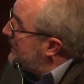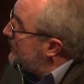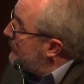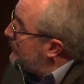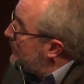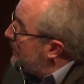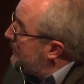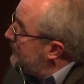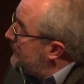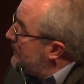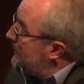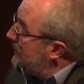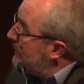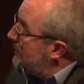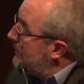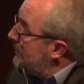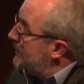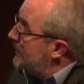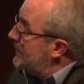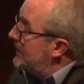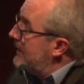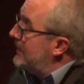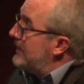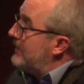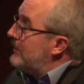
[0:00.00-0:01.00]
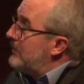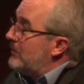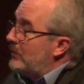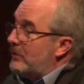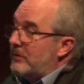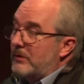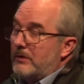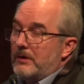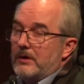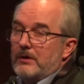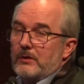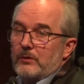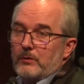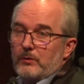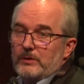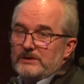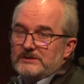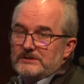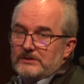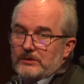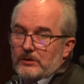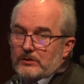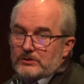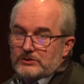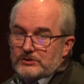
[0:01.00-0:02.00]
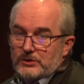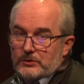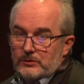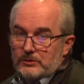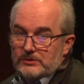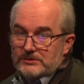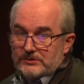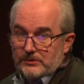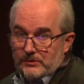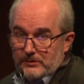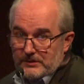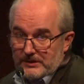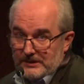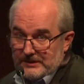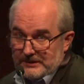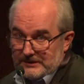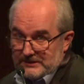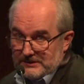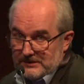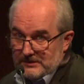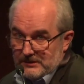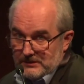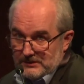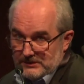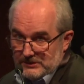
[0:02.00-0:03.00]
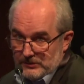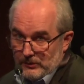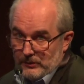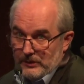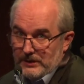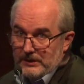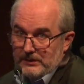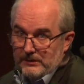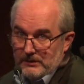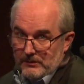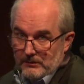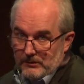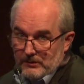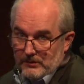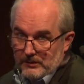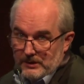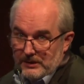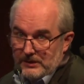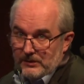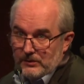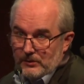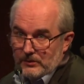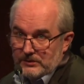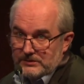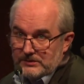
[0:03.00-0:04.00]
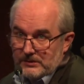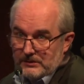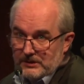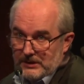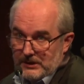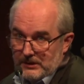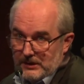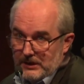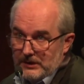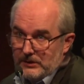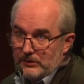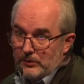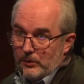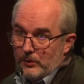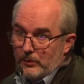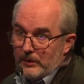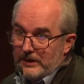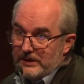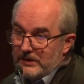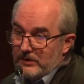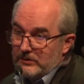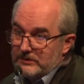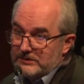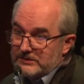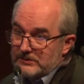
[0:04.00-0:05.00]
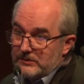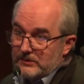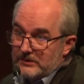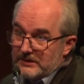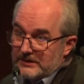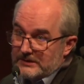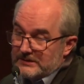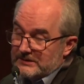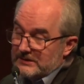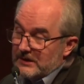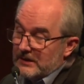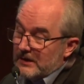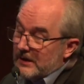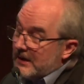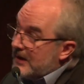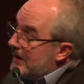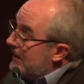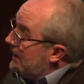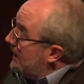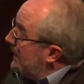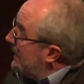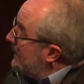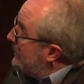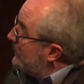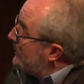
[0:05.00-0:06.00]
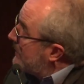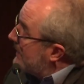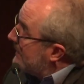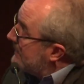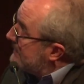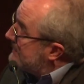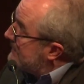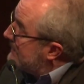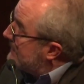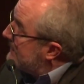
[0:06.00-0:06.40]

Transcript: from the indoor residential studies, so indoor radon studies. And you can see